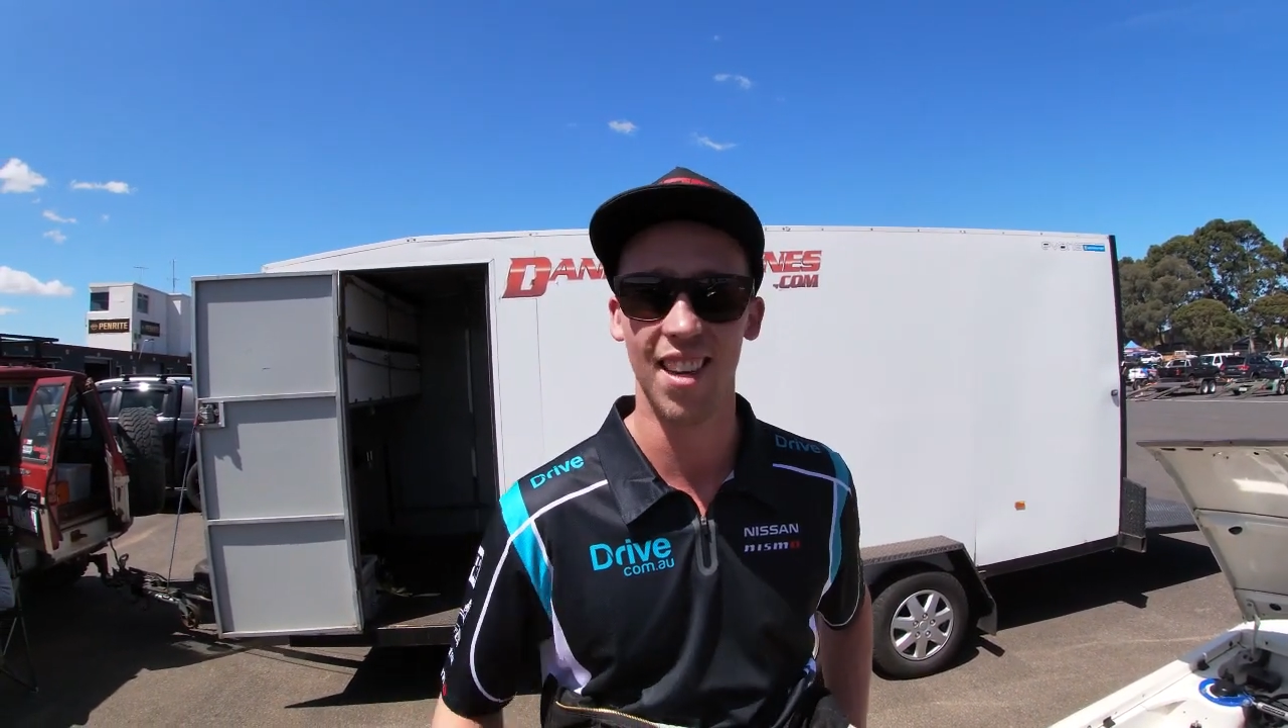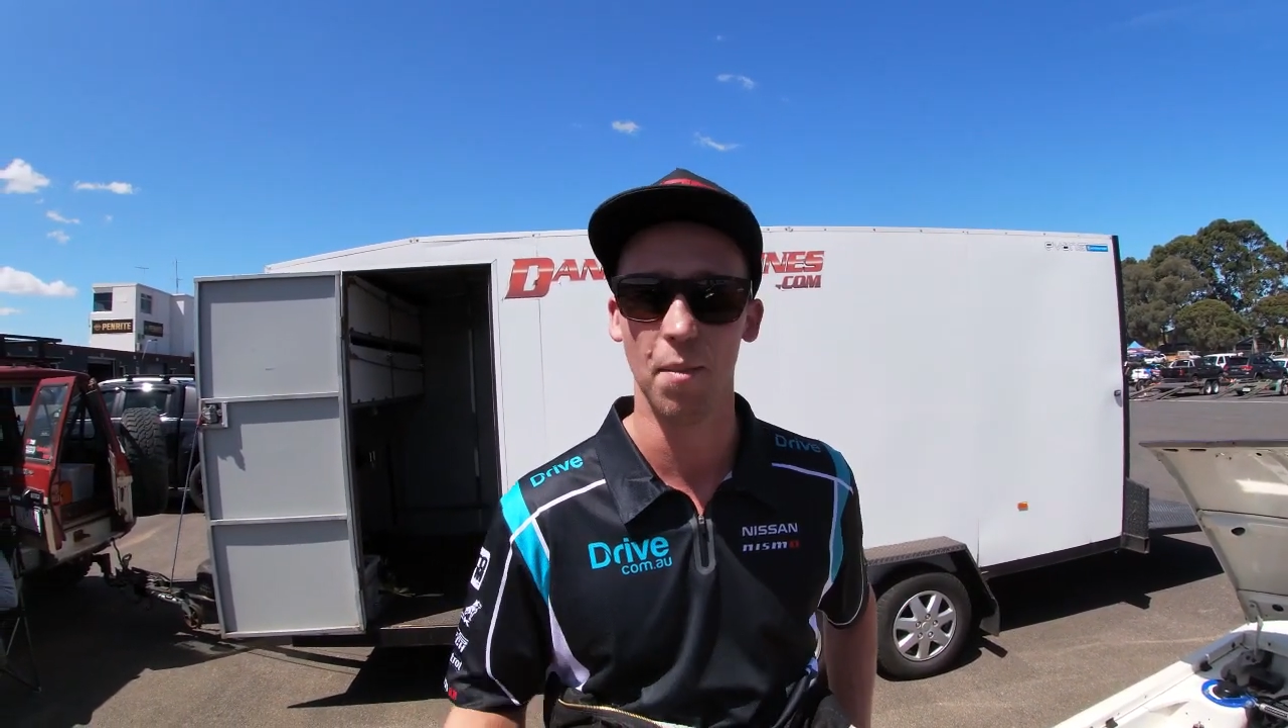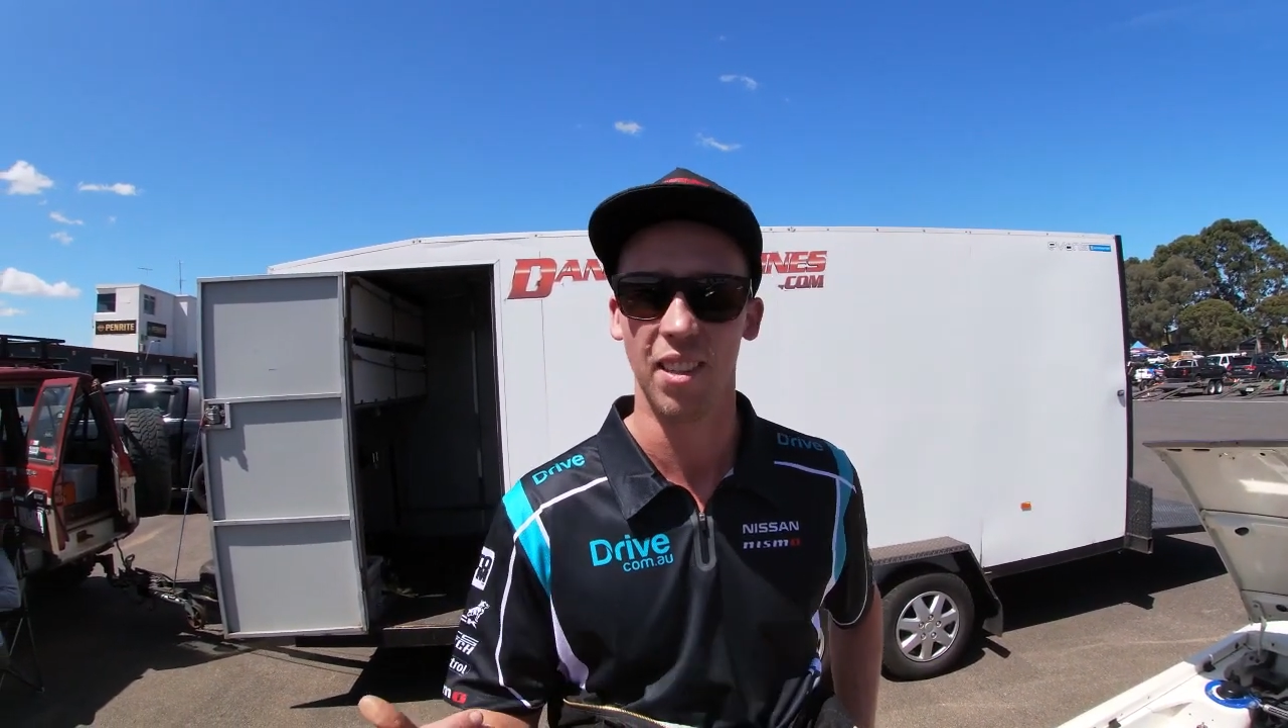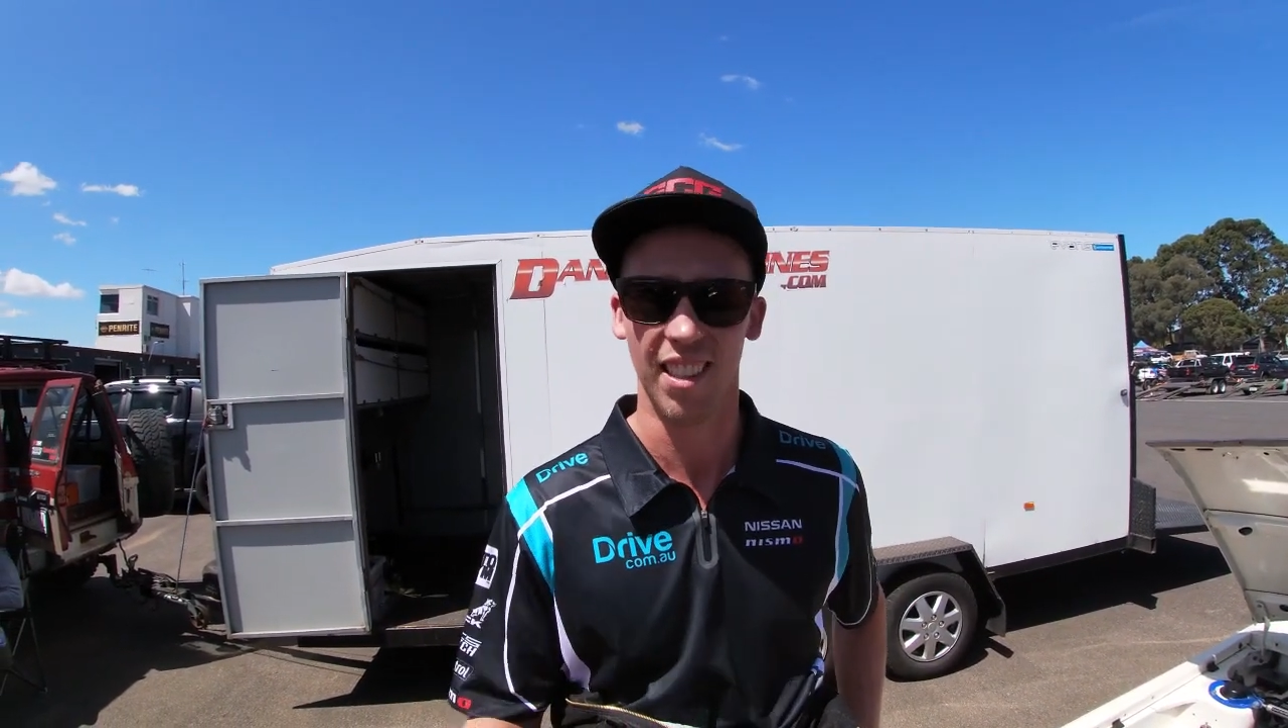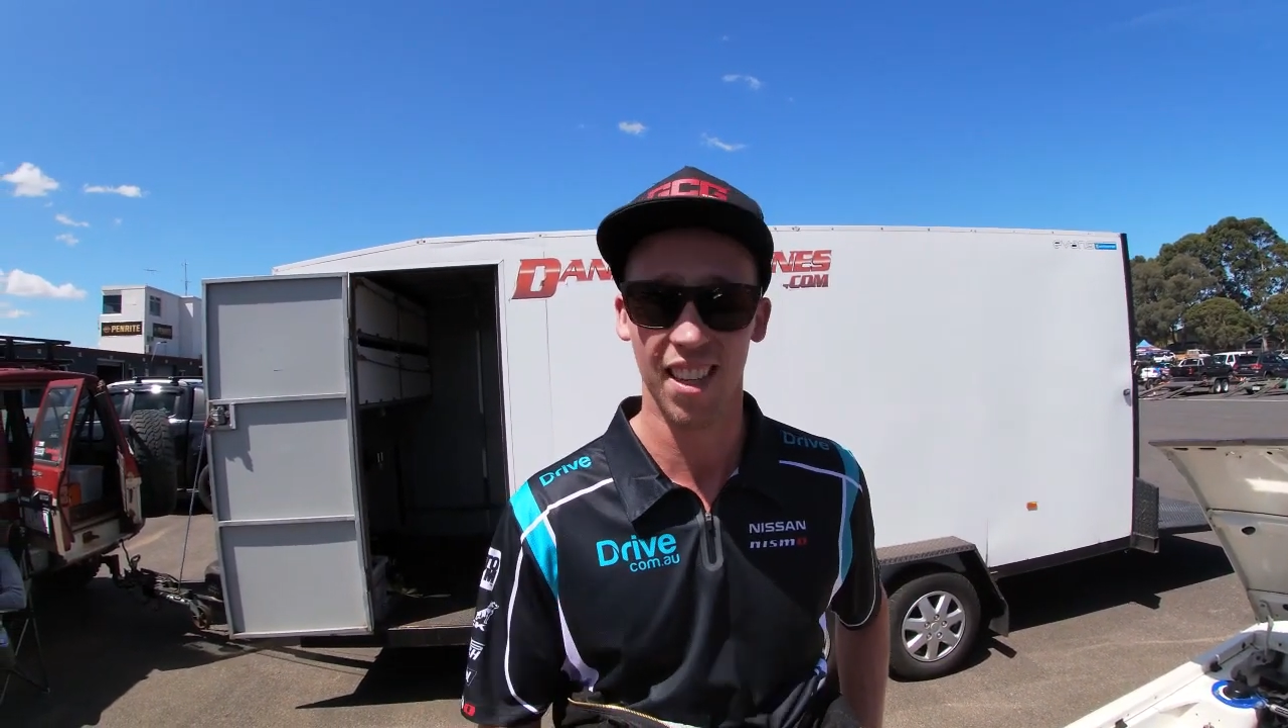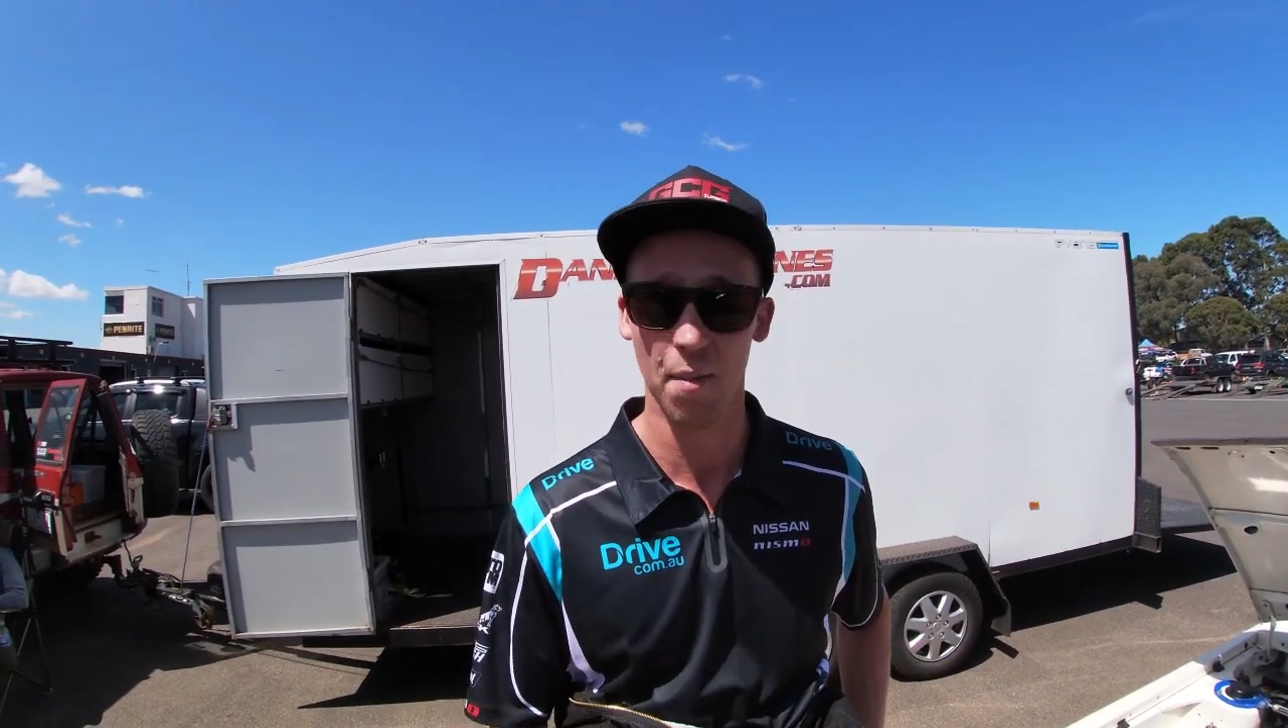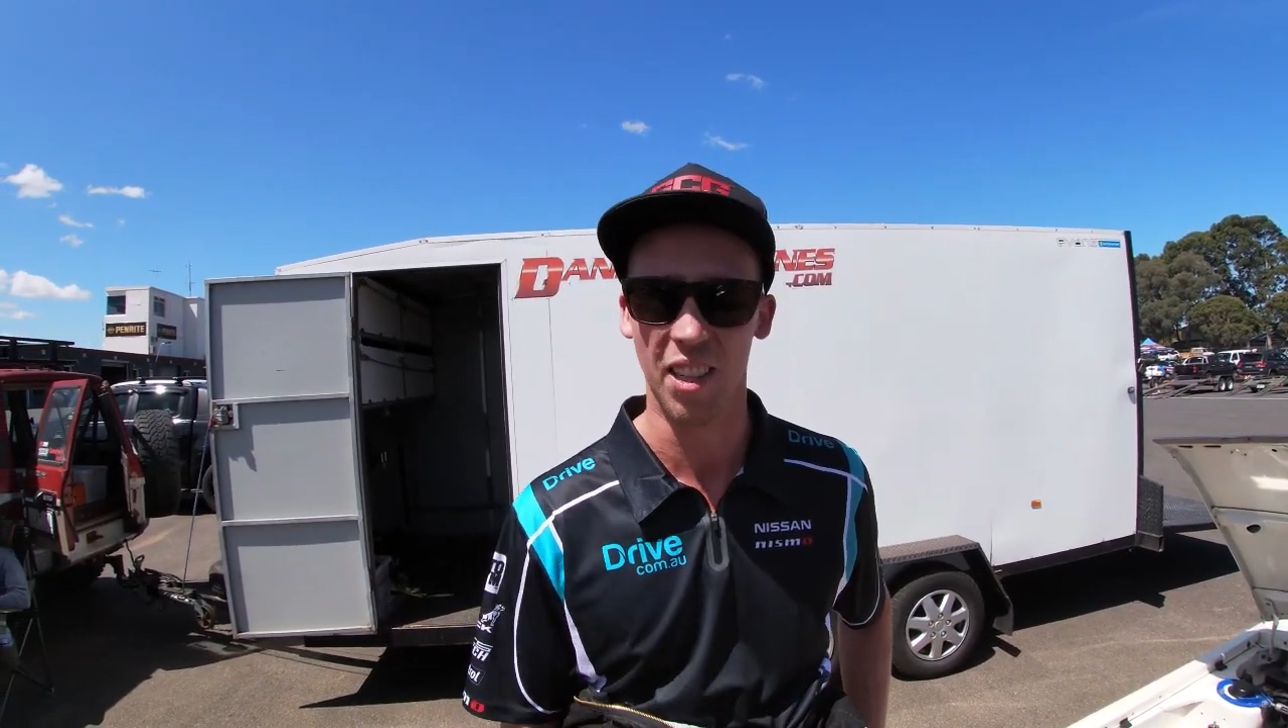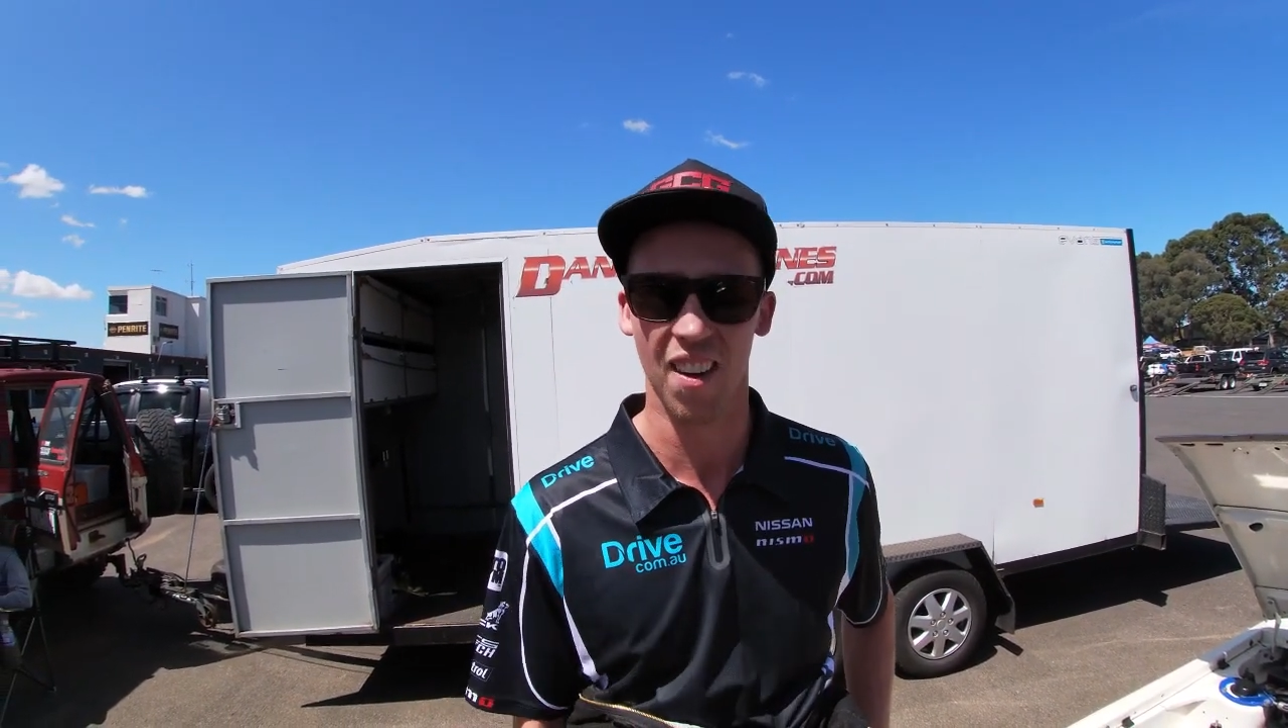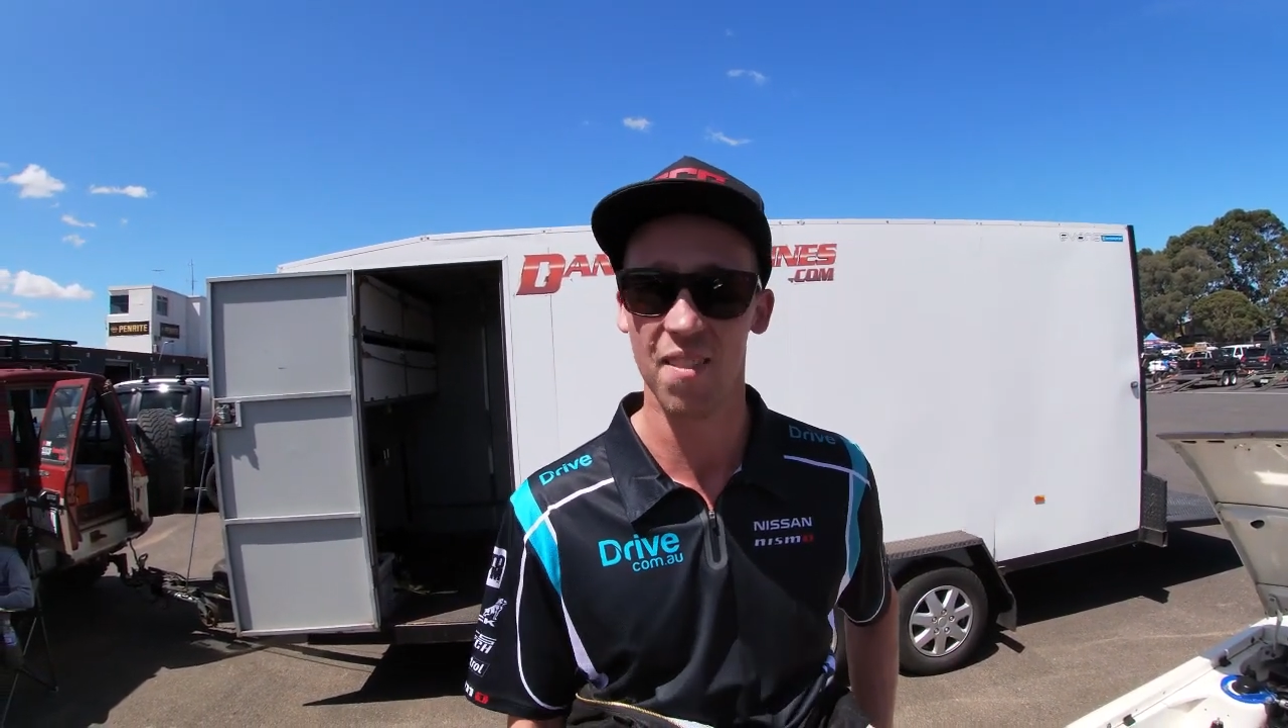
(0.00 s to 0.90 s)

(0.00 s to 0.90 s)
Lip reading: come and